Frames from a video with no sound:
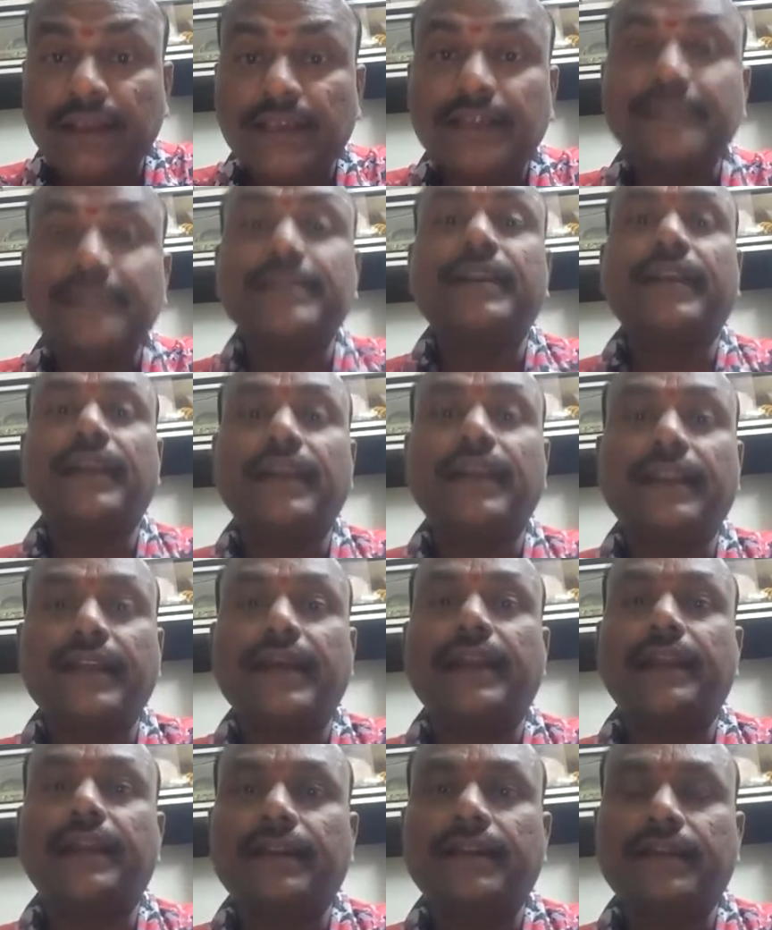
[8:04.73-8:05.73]
is
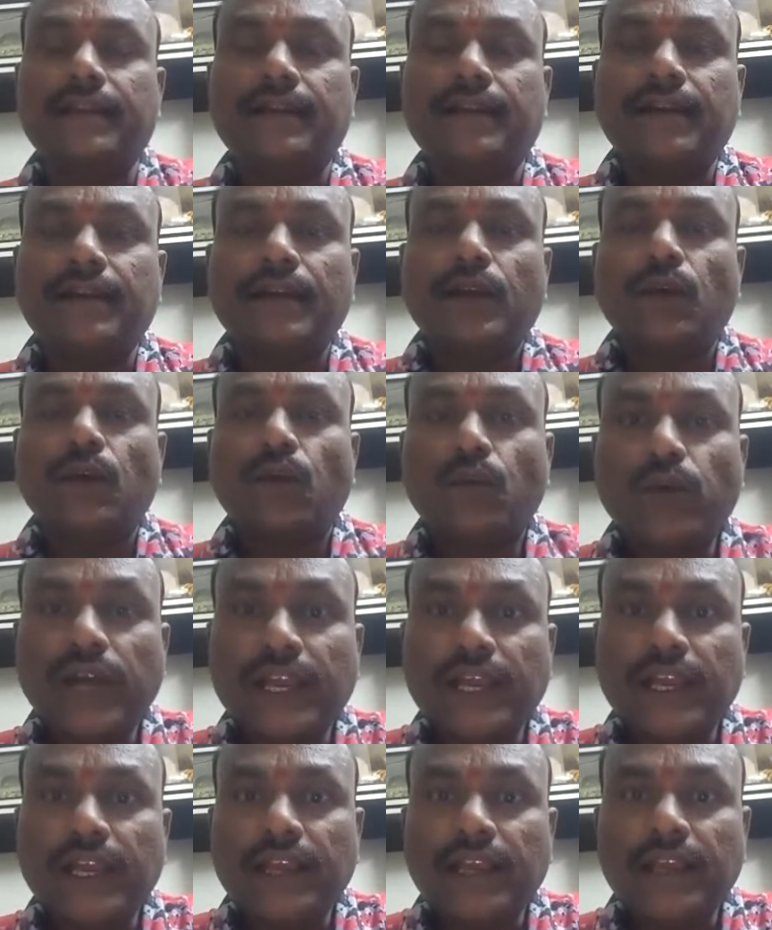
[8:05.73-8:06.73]
needed.
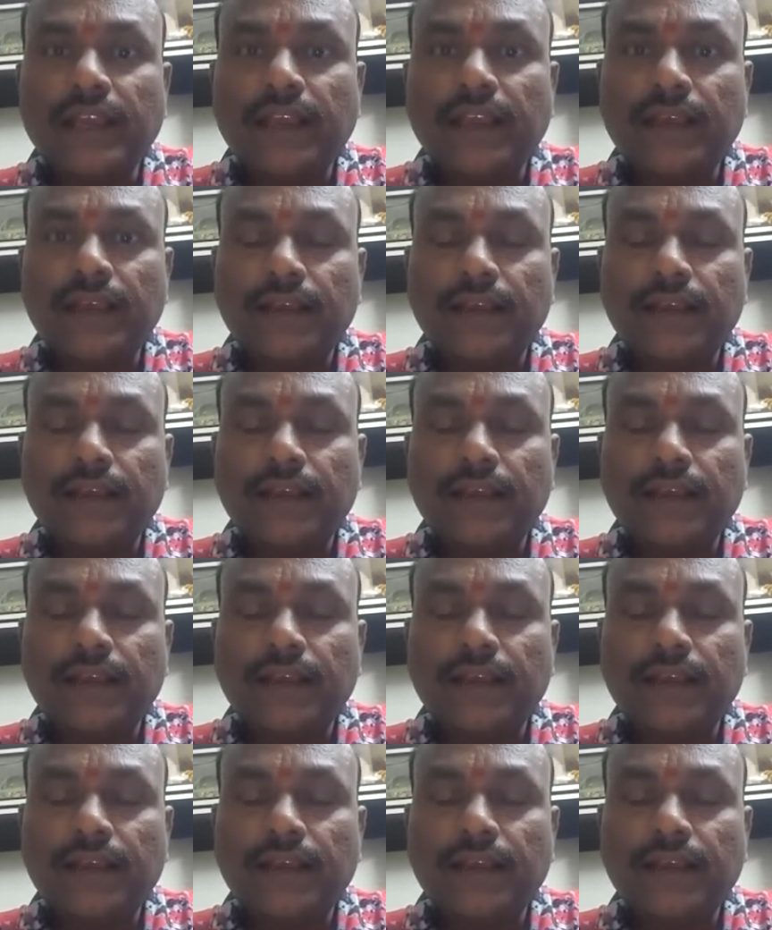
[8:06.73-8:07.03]
Why